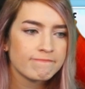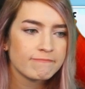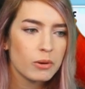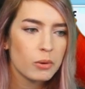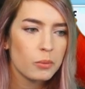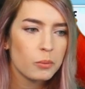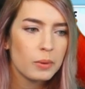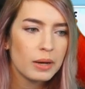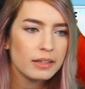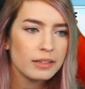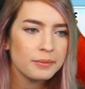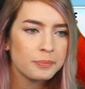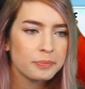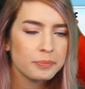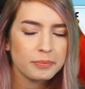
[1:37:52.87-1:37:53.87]
Well,
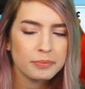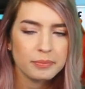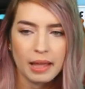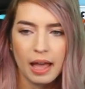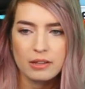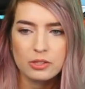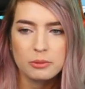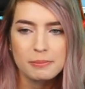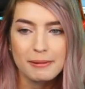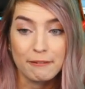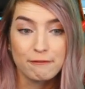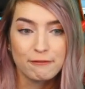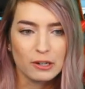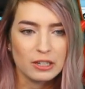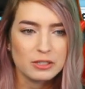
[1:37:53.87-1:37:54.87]
I was hoping my
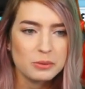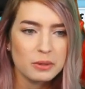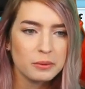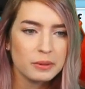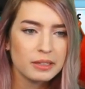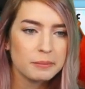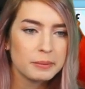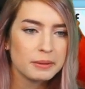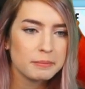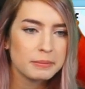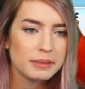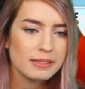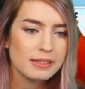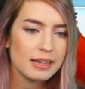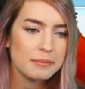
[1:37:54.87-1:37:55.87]
first one would have been
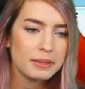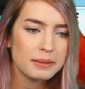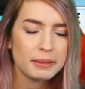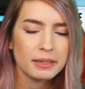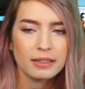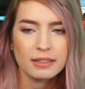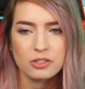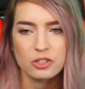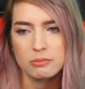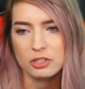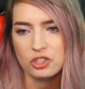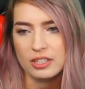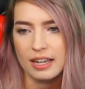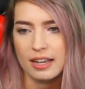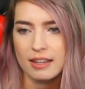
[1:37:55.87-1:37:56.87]
Bastet, but apparently it's too much
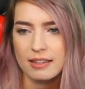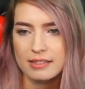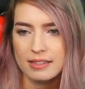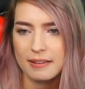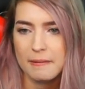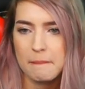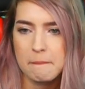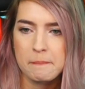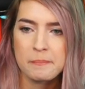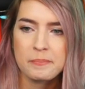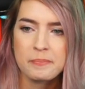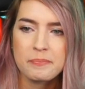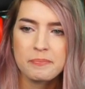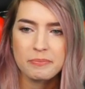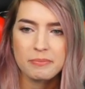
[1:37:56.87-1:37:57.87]
to ask.
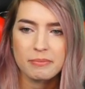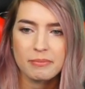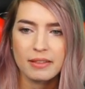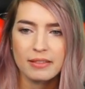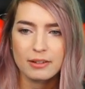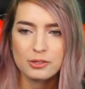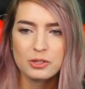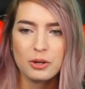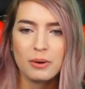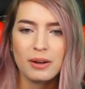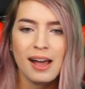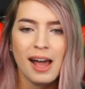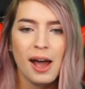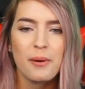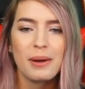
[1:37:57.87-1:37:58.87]
There's no-
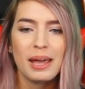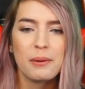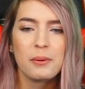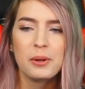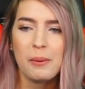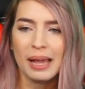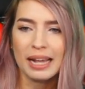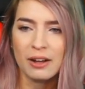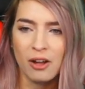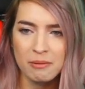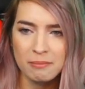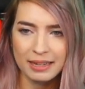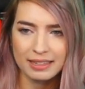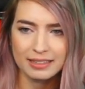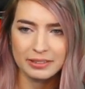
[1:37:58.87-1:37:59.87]
wait, what do I call
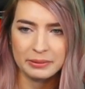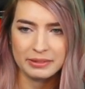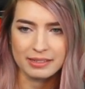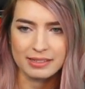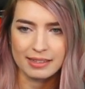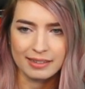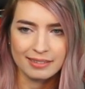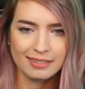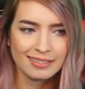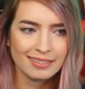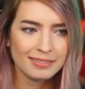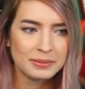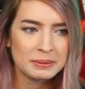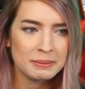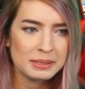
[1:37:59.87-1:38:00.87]
my units then?
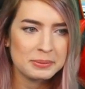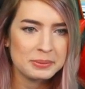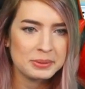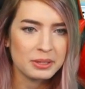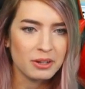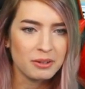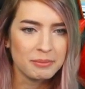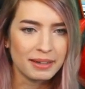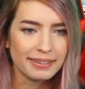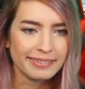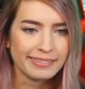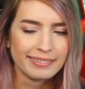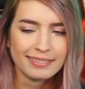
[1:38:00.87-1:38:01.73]
What am I supposed to call mine?